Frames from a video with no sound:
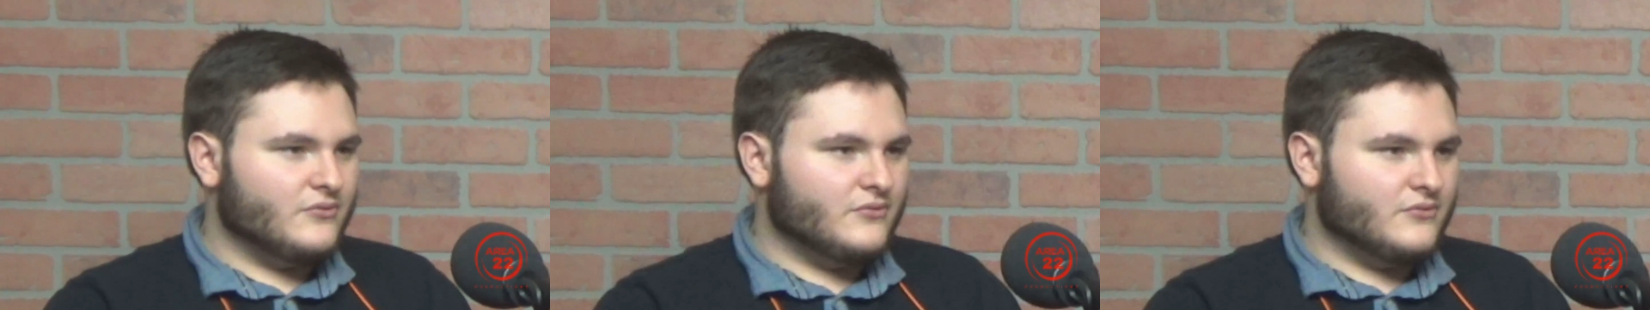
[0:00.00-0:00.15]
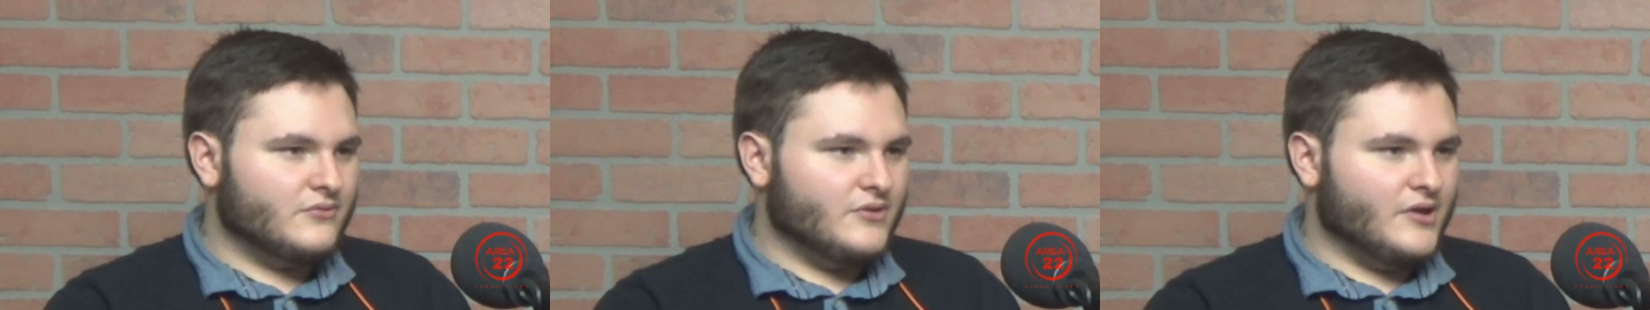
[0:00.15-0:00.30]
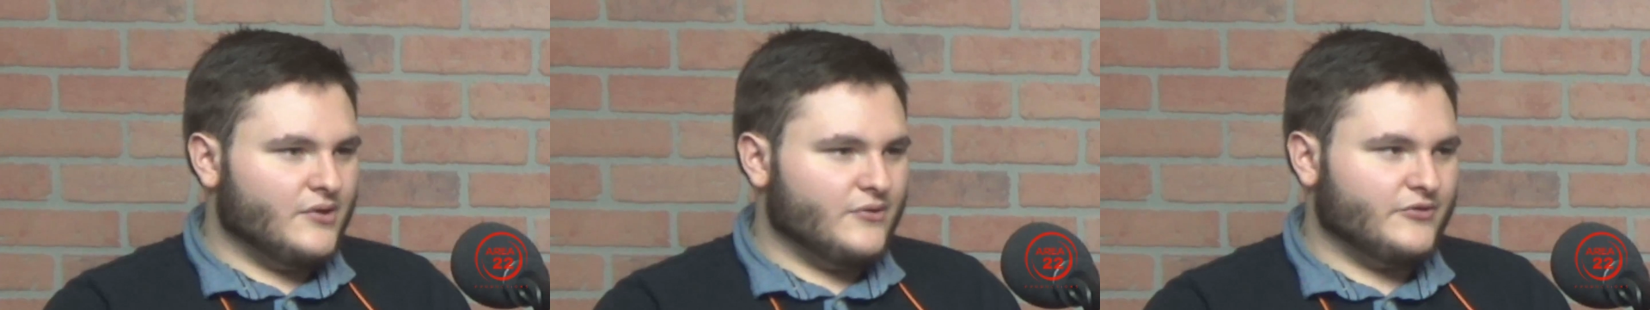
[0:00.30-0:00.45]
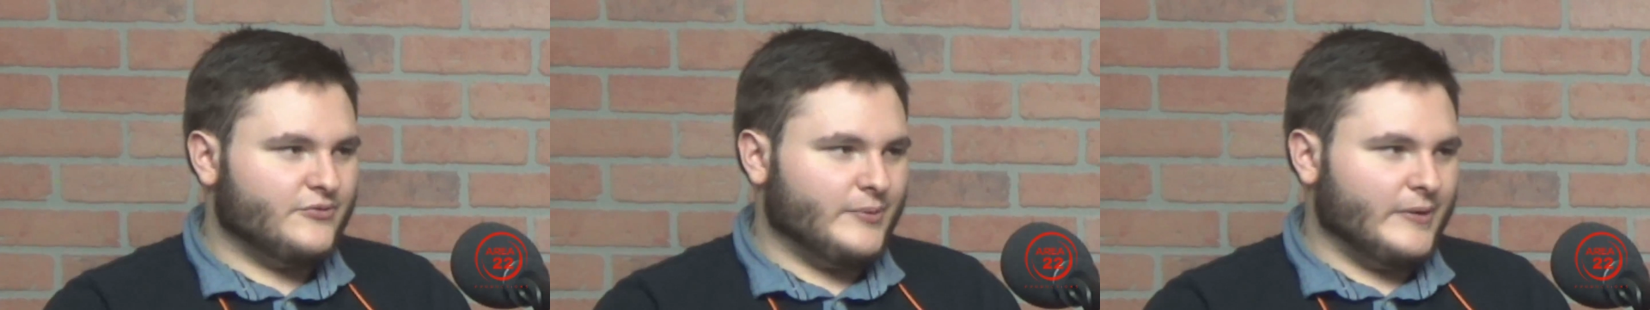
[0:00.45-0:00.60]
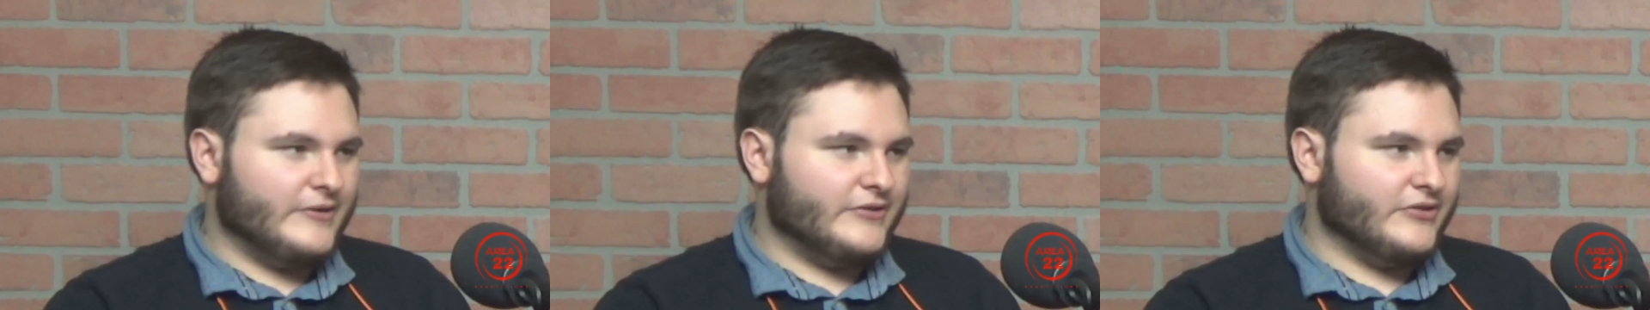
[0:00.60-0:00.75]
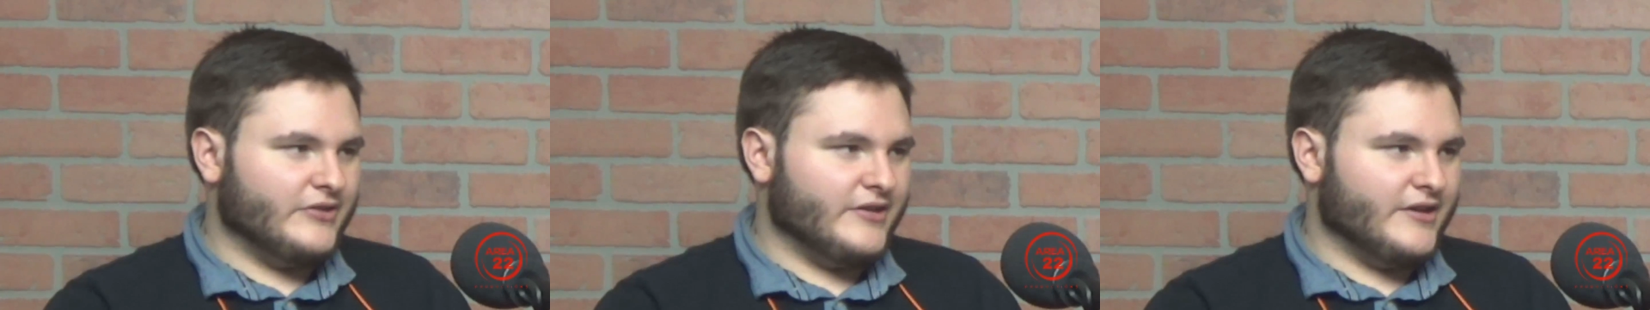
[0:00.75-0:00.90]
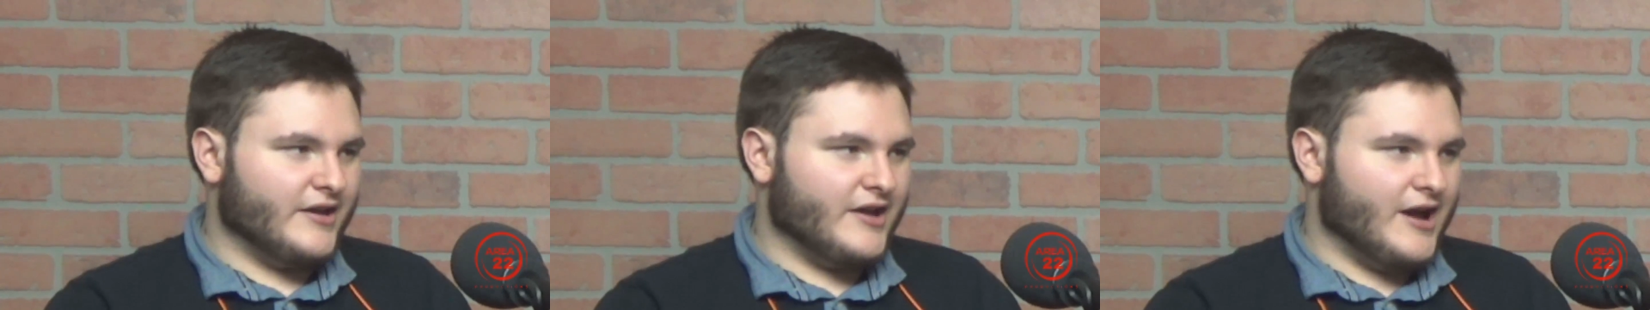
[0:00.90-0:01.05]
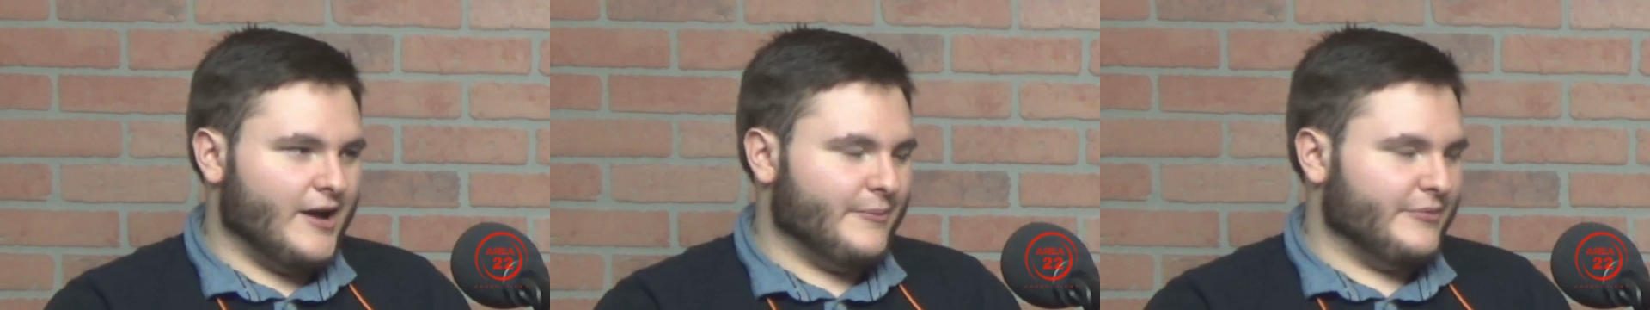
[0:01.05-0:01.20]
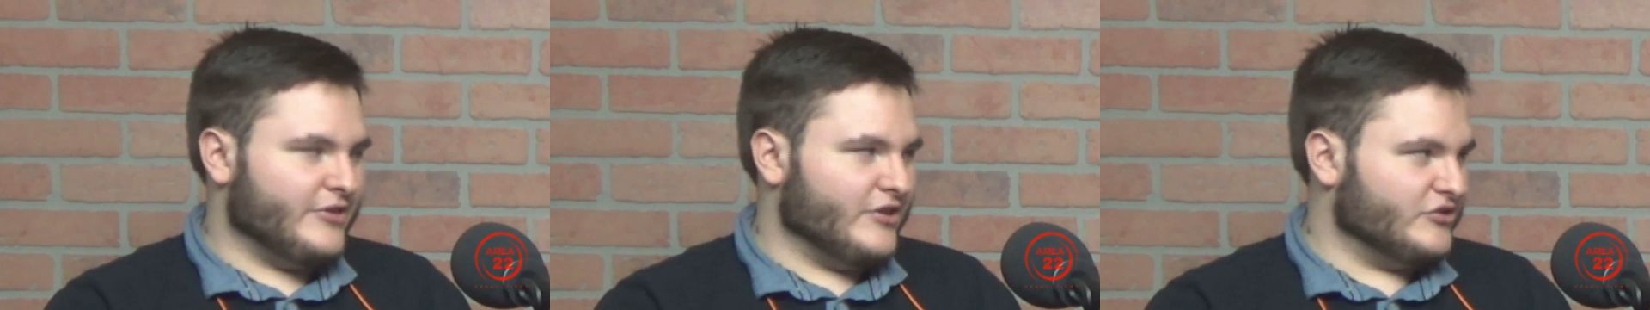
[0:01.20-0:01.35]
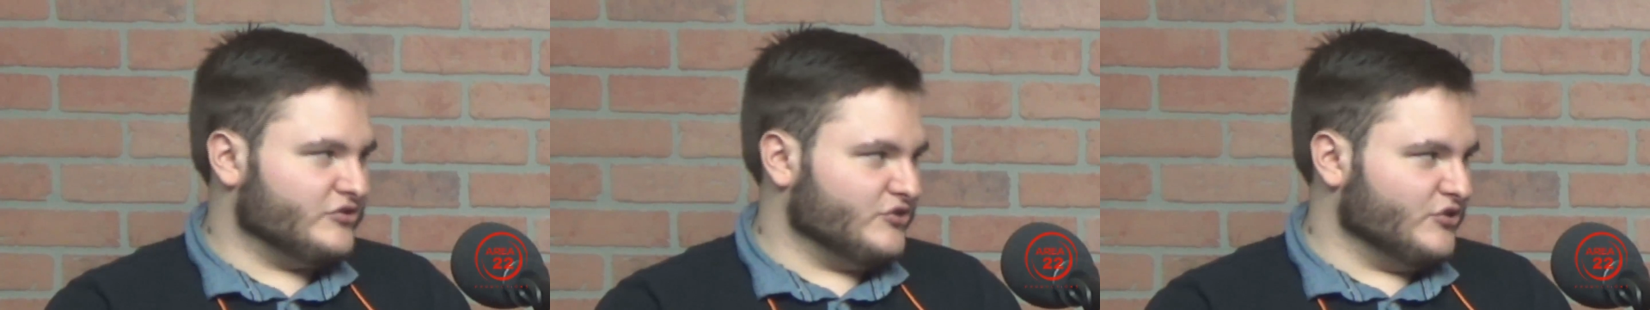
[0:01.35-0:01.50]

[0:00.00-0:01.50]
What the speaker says: it was basically like a competition